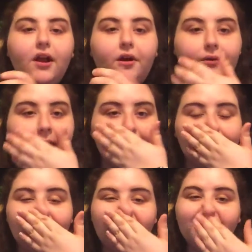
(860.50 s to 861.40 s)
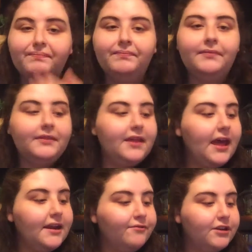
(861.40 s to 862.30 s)
Okay,
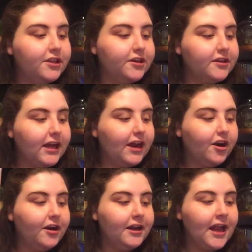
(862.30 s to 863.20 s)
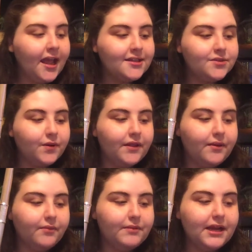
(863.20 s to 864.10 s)
then if we look at our next one,
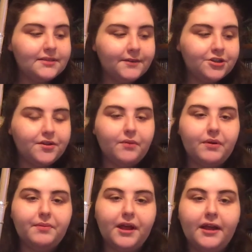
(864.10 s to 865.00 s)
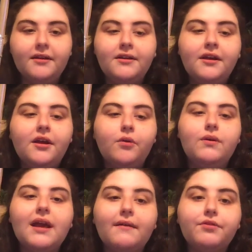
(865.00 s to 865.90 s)
the next measure that we play,
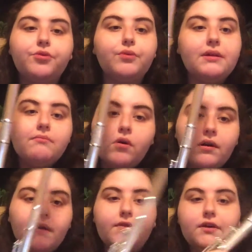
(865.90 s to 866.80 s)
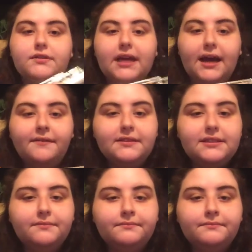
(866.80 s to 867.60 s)
we have 3 more of those Fs.